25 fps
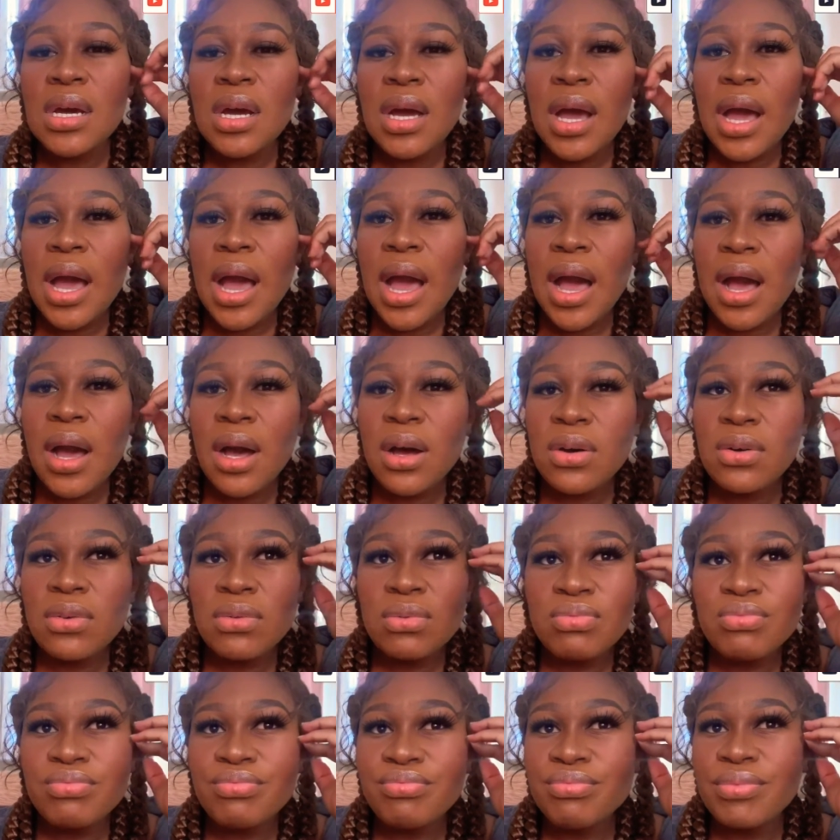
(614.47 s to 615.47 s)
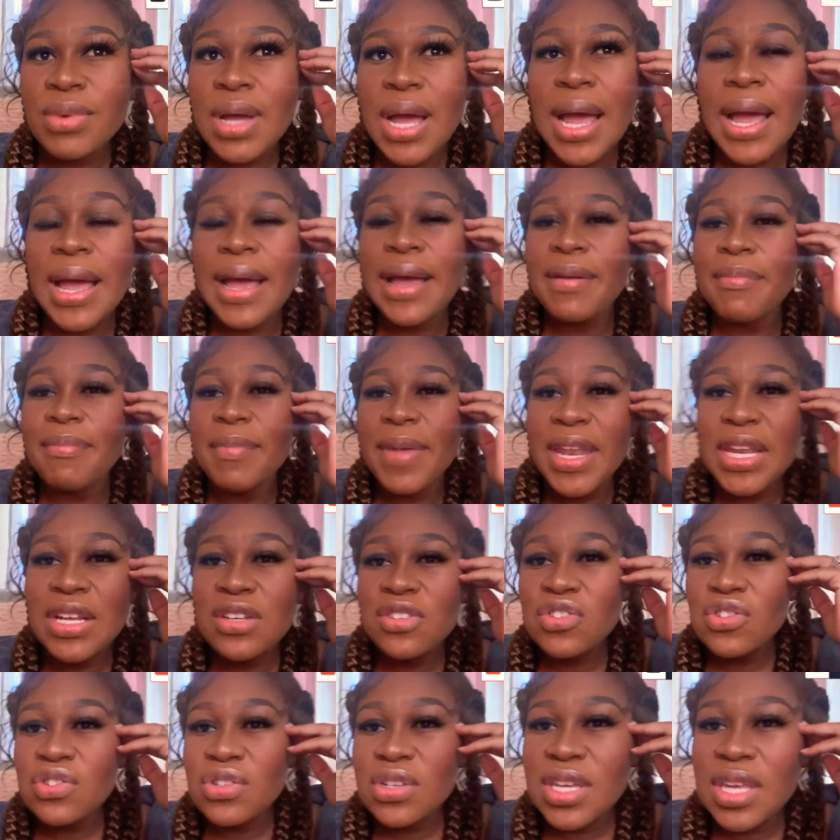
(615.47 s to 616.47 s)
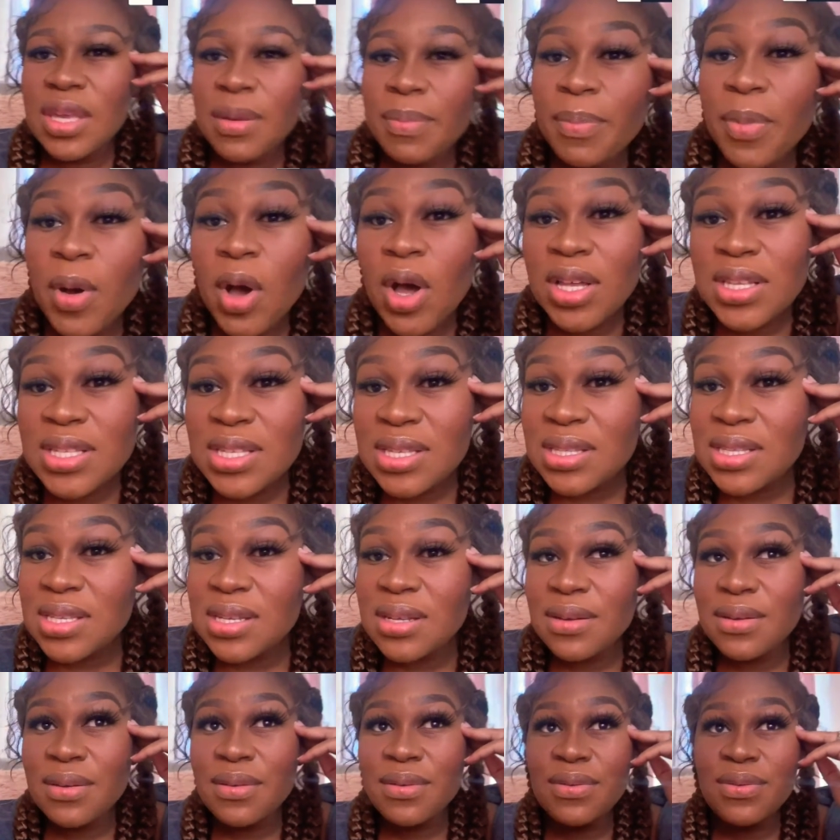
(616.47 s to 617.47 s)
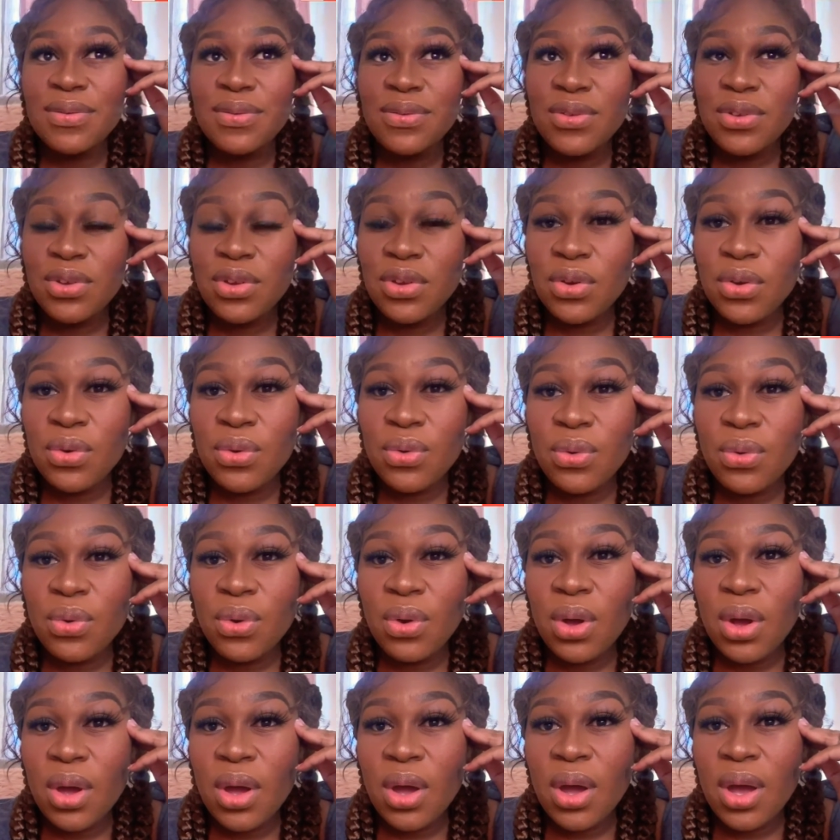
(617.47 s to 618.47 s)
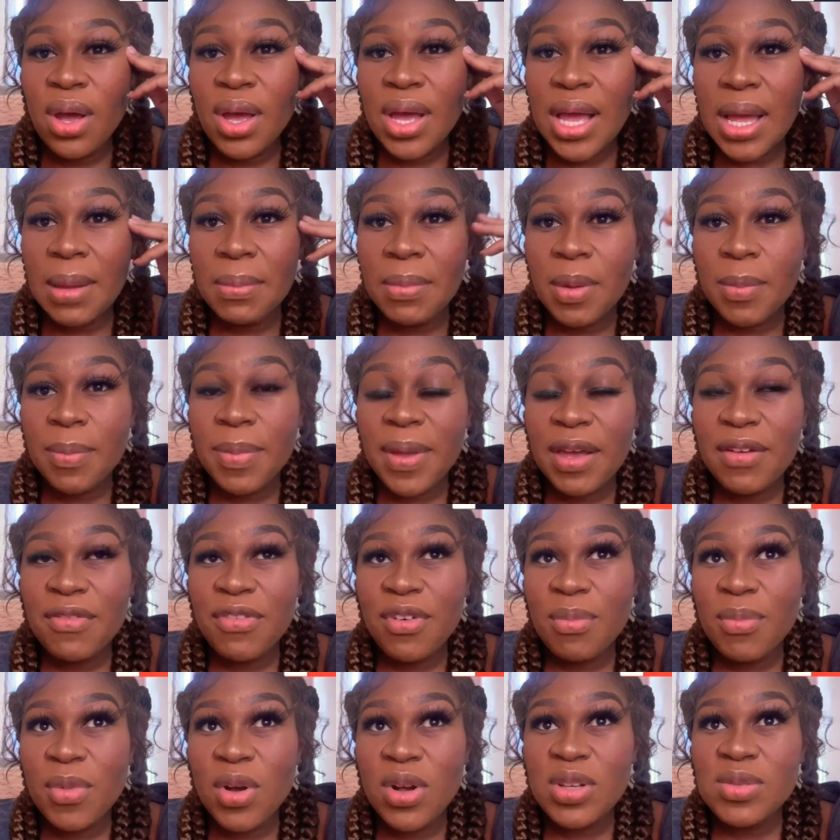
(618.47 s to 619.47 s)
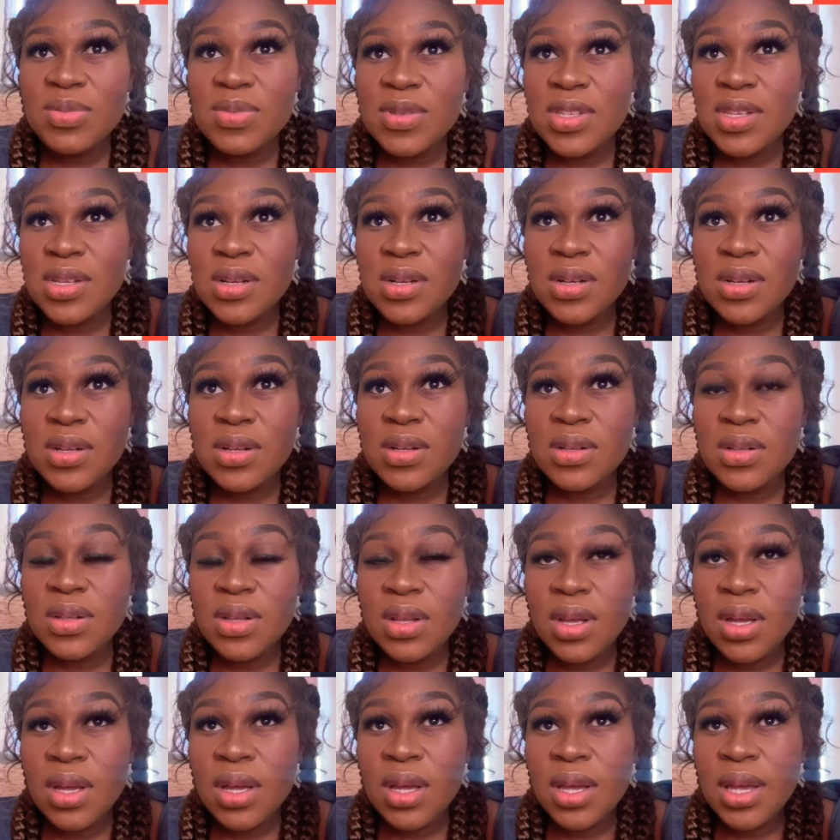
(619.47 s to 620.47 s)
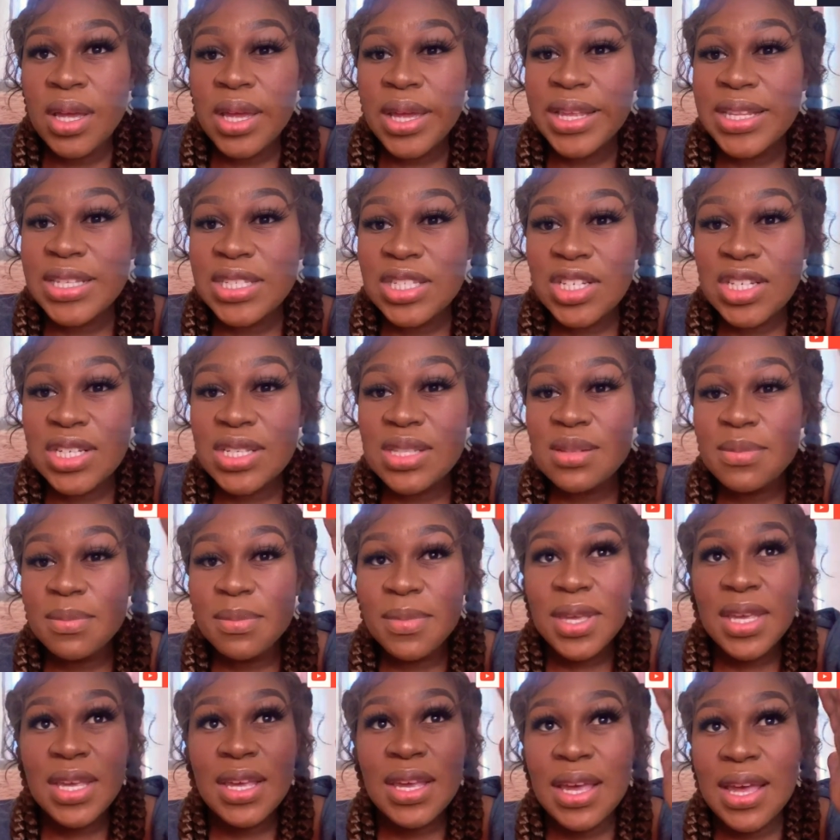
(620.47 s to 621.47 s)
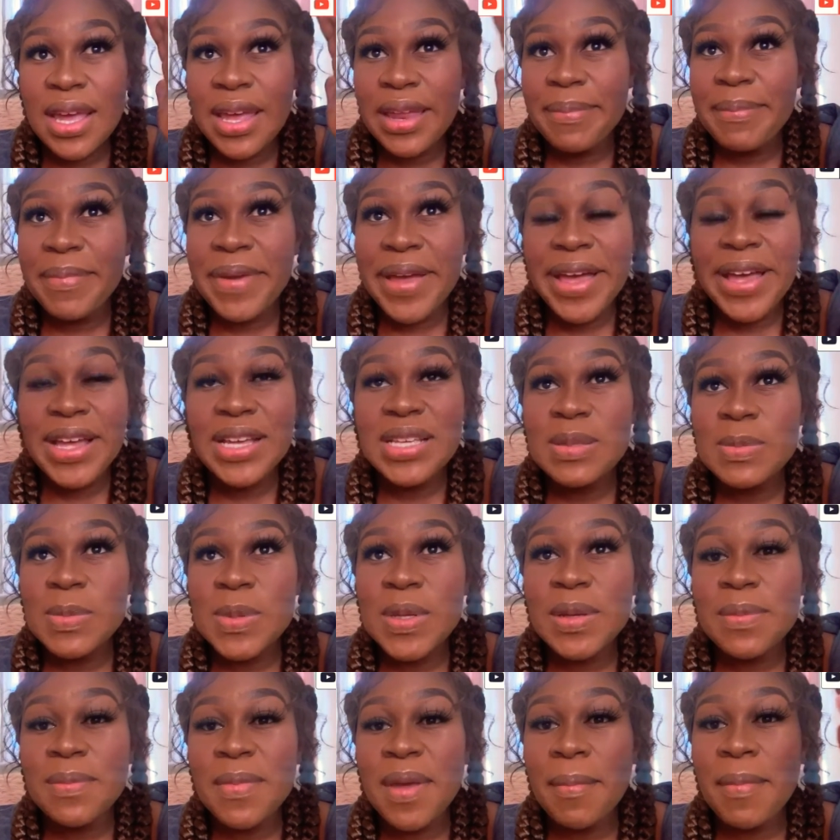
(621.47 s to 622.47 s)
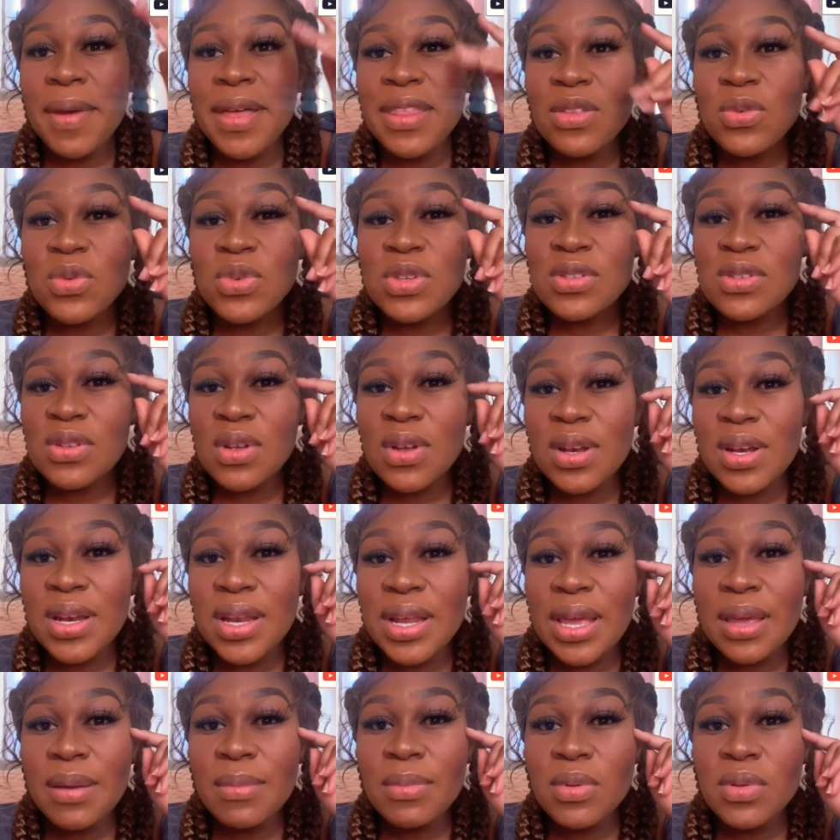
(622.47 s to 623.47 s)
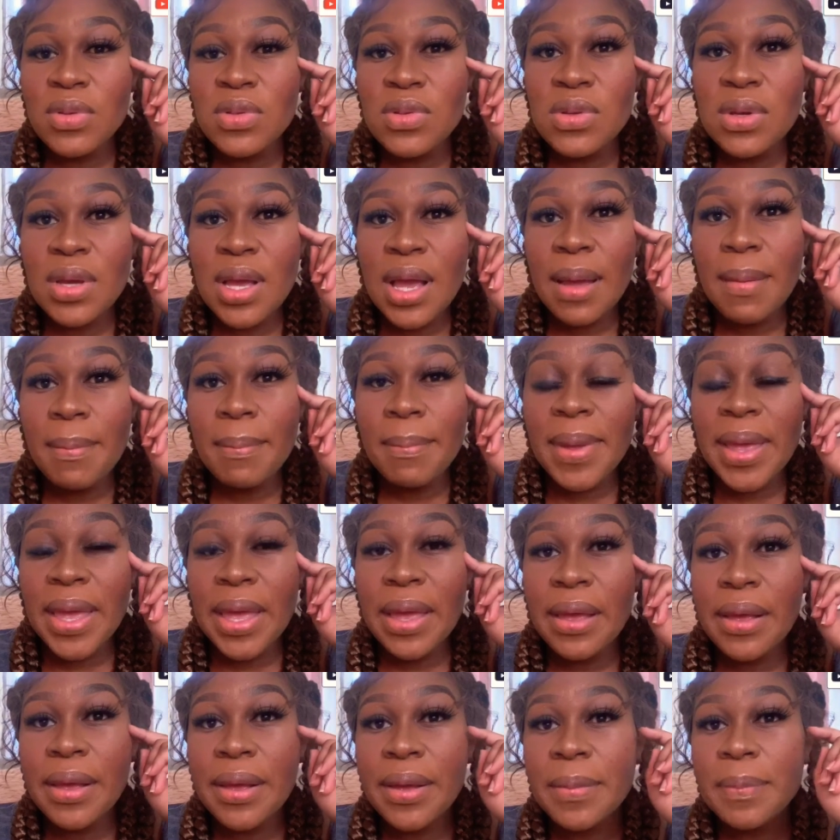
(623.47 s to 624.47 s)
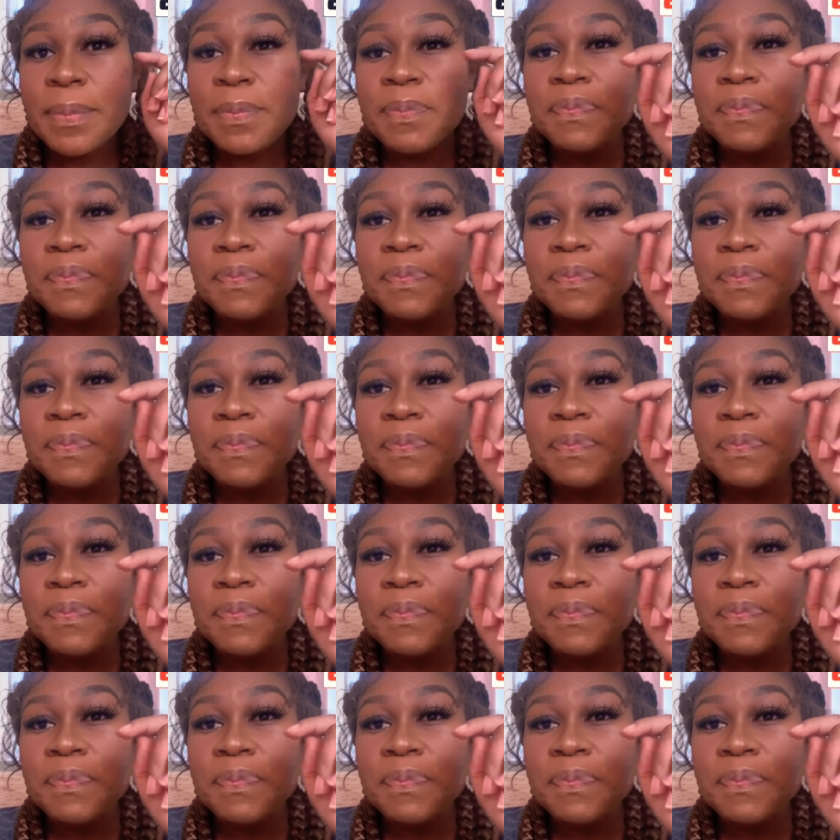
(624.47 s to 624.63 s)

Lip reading: how I managed to keep positive, you know, coming back from hospital. It's just me and my husband. My mother was not able to come back.